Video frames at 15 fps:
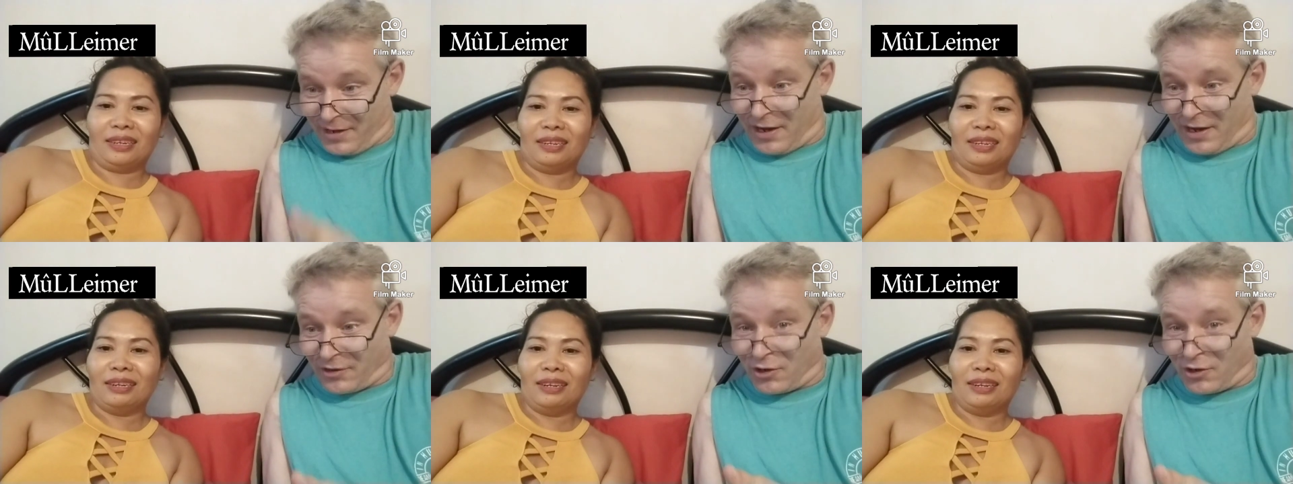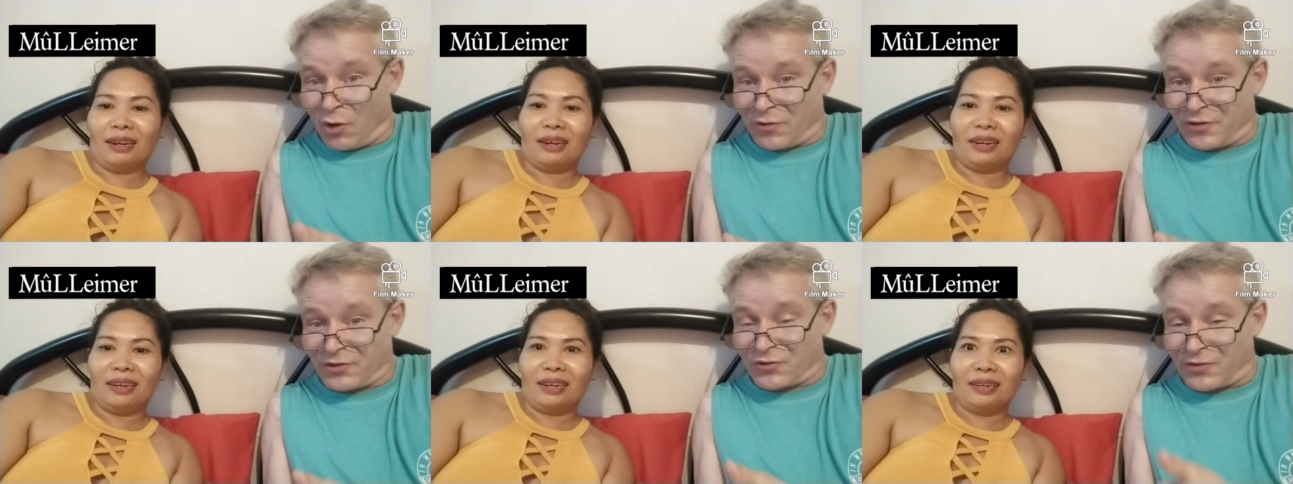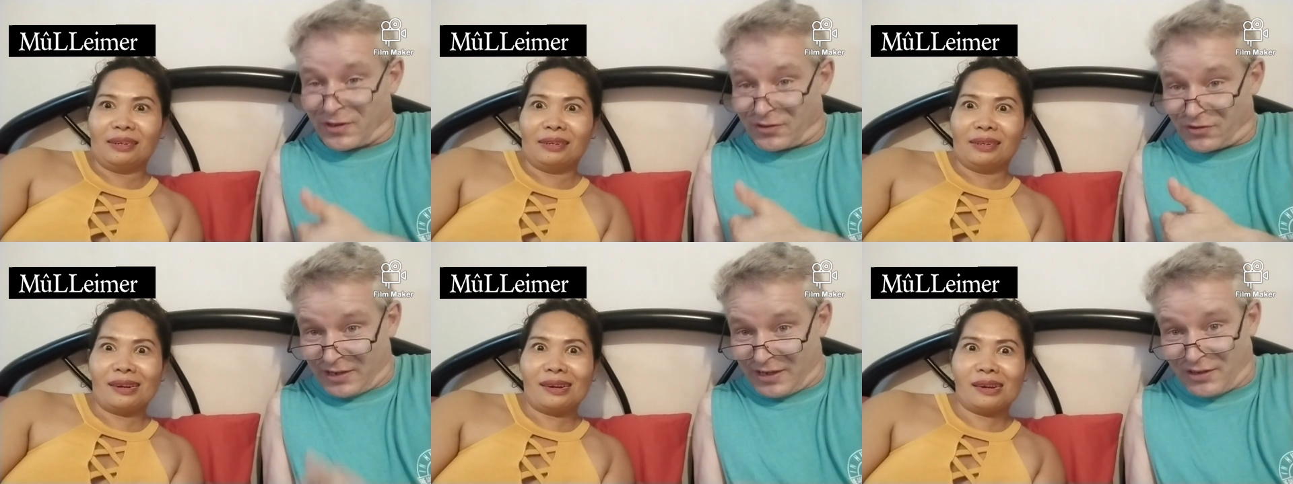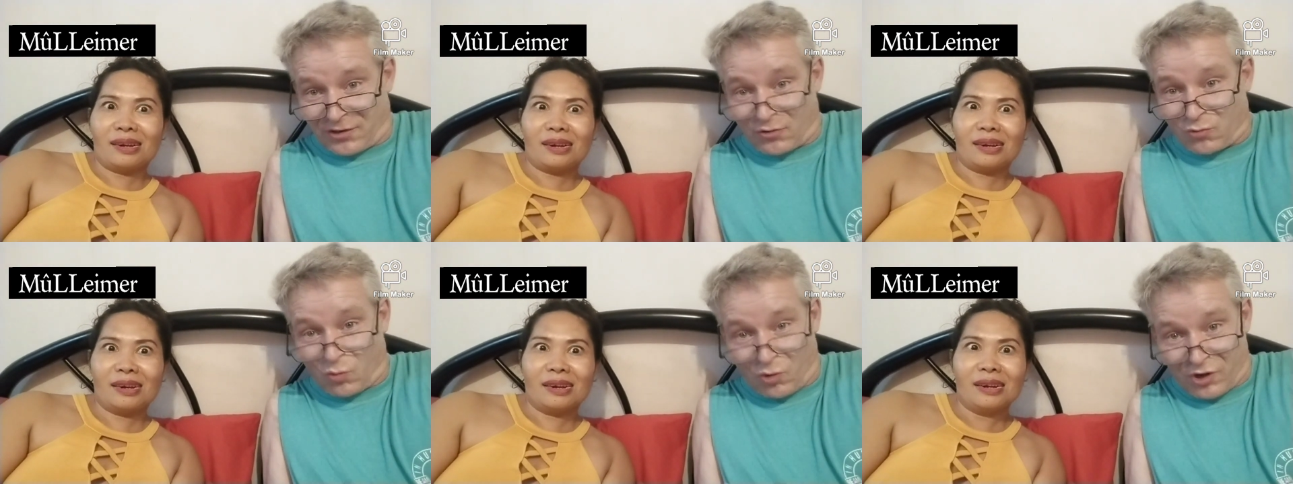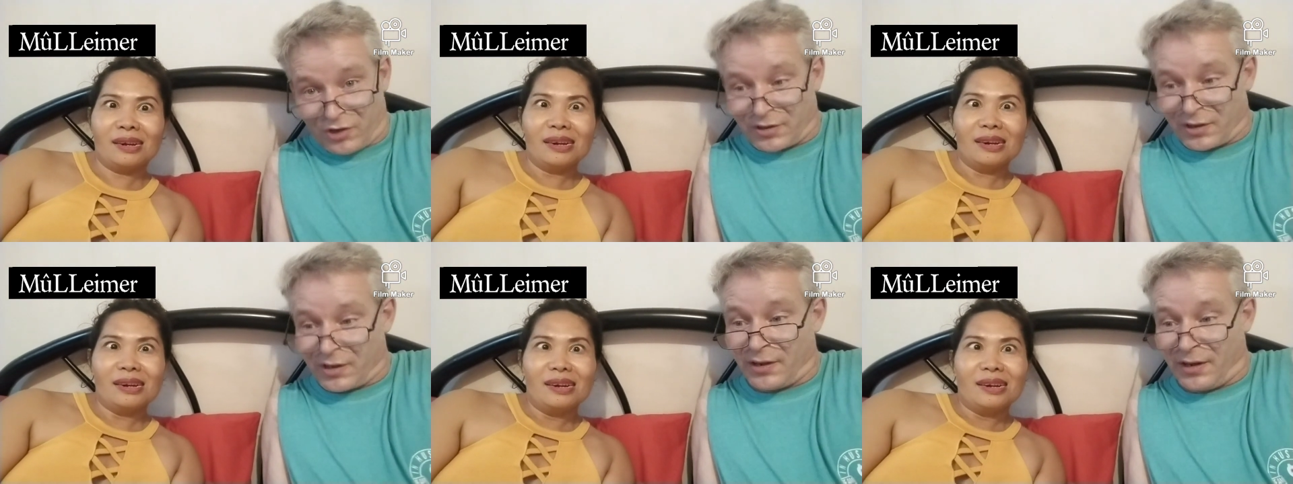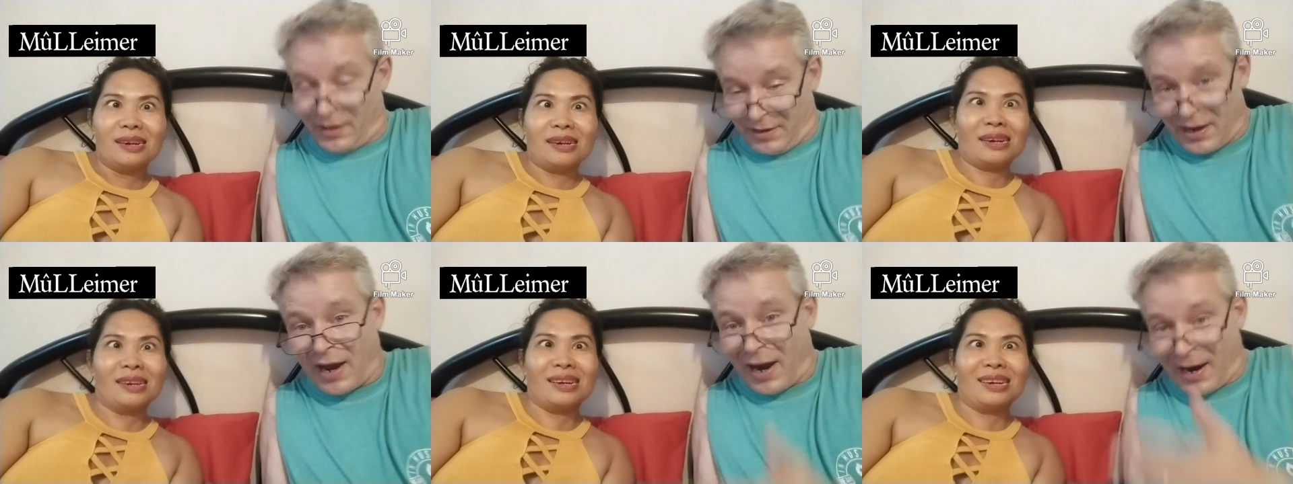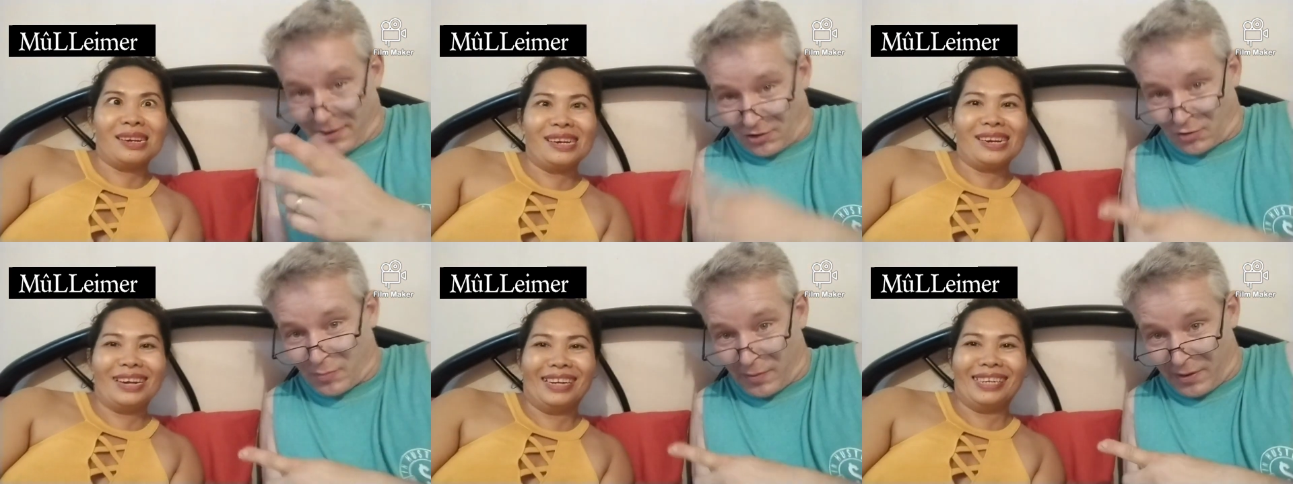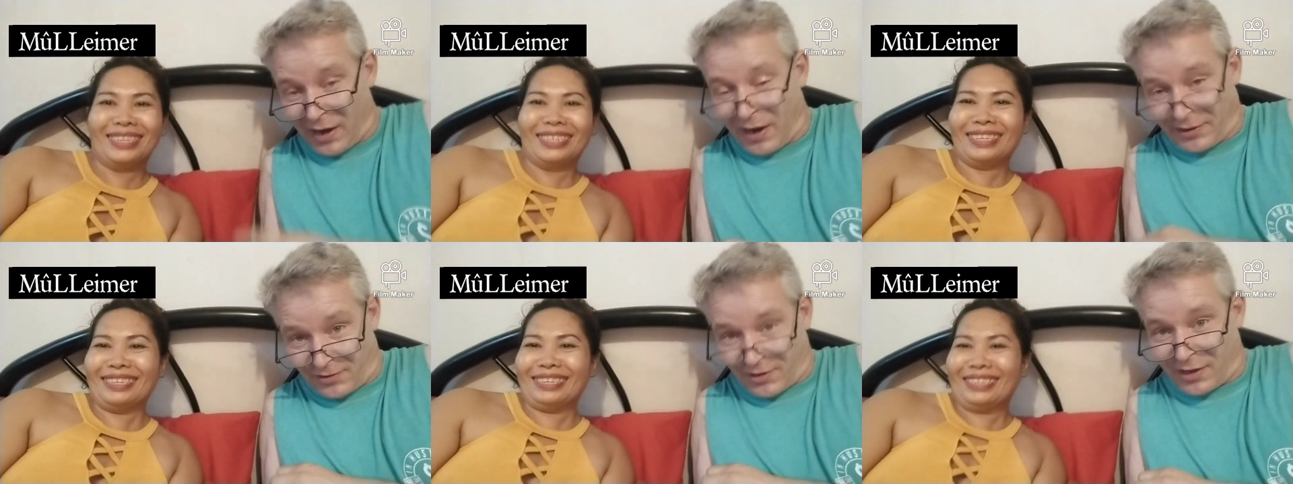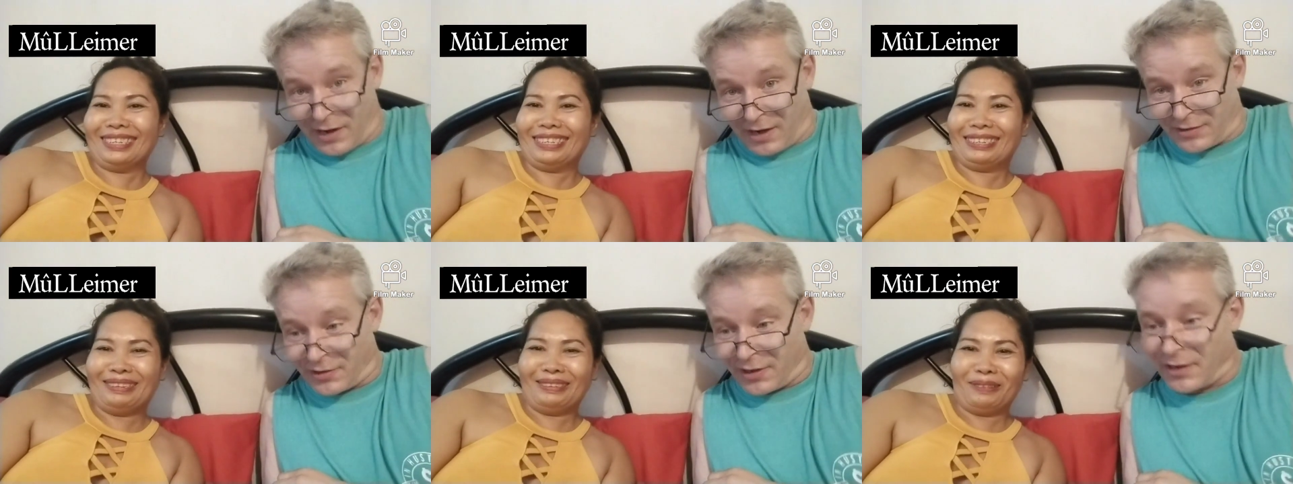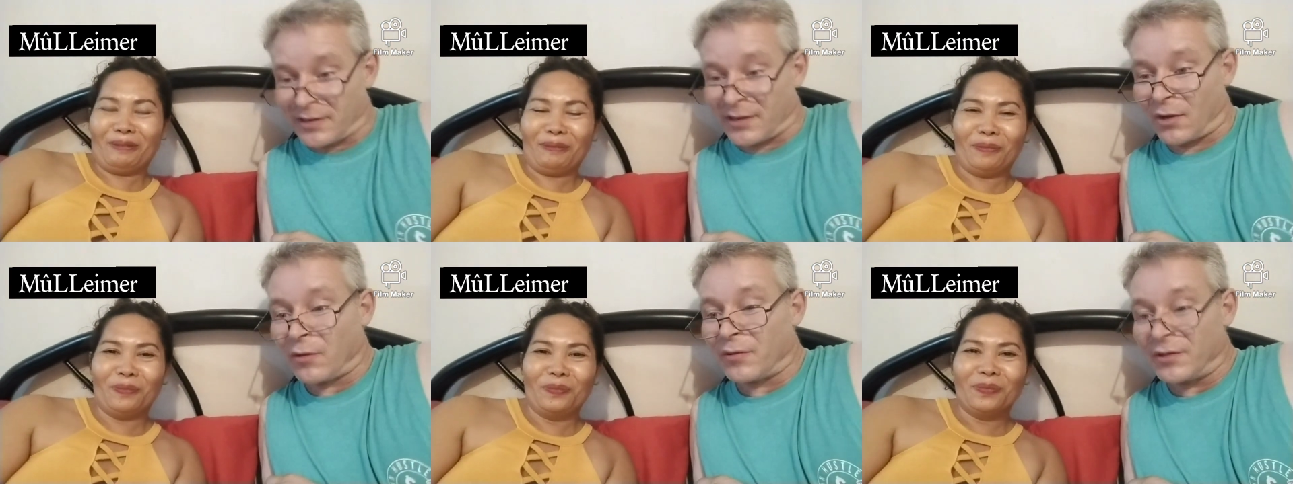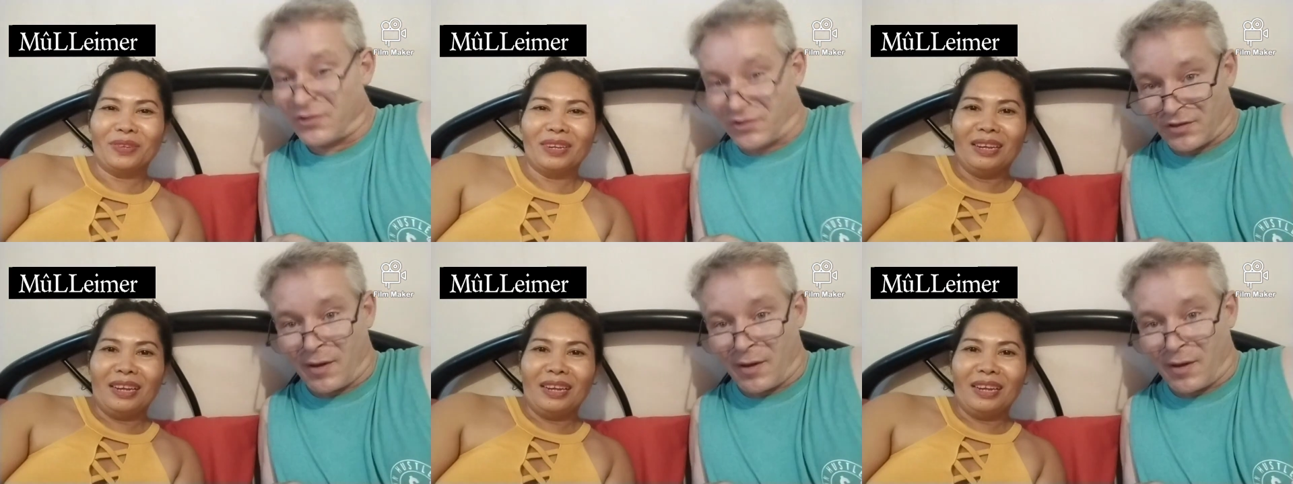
Speaker 1: Yeah, you know this translated word. I I, ta- I take it now. It's